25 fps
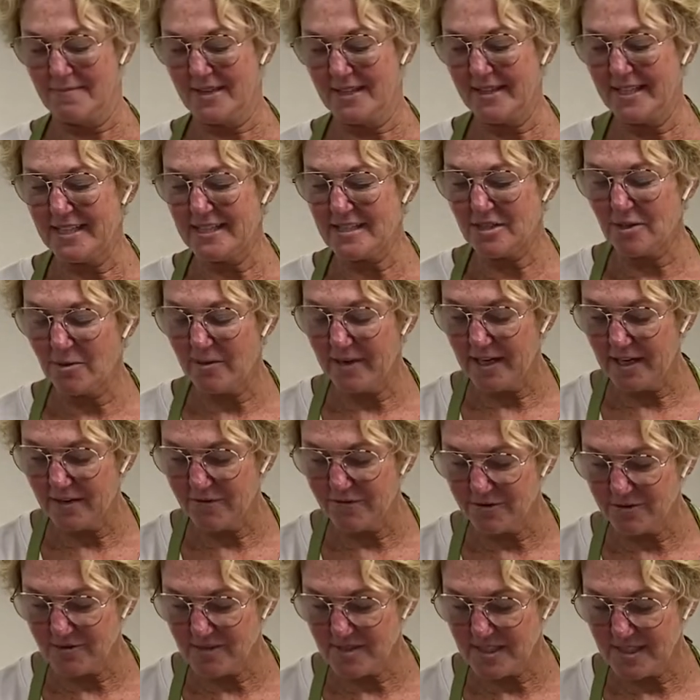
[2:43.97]
Let's go ahead
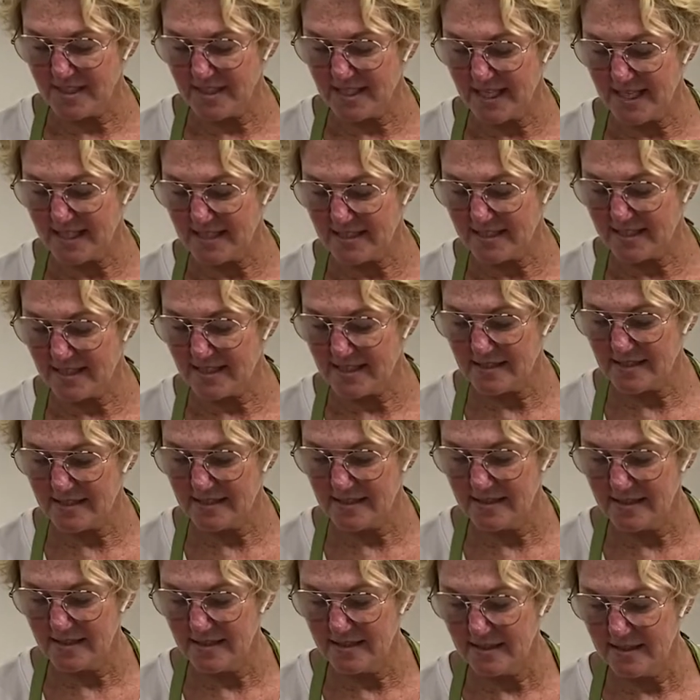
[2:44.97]
first and taste this.
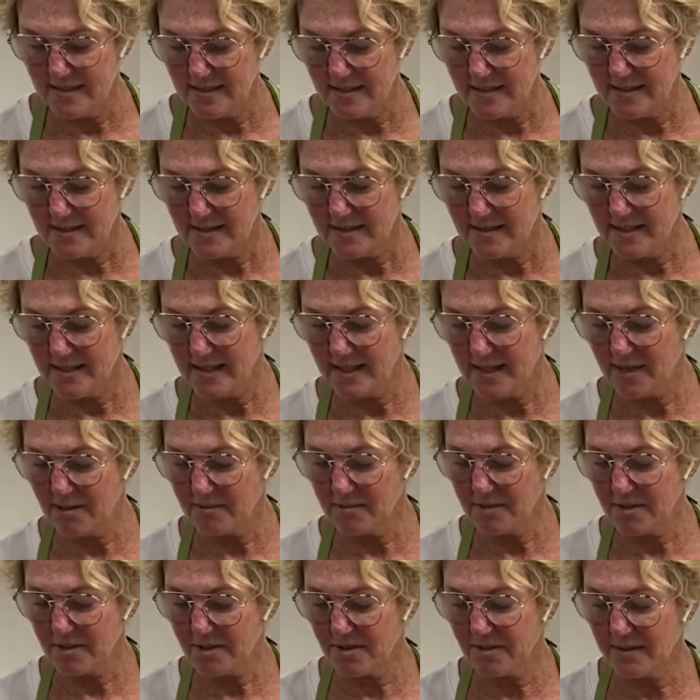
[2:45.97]
See how
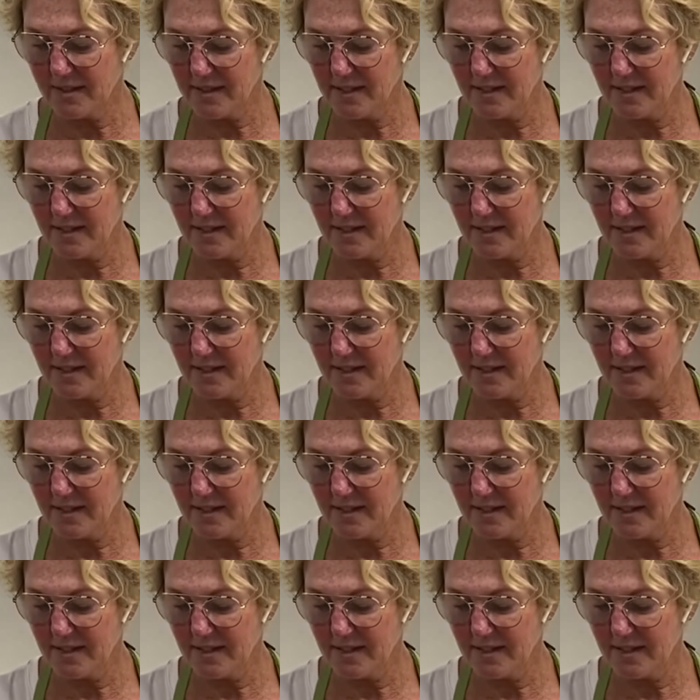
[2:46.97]
we're doing.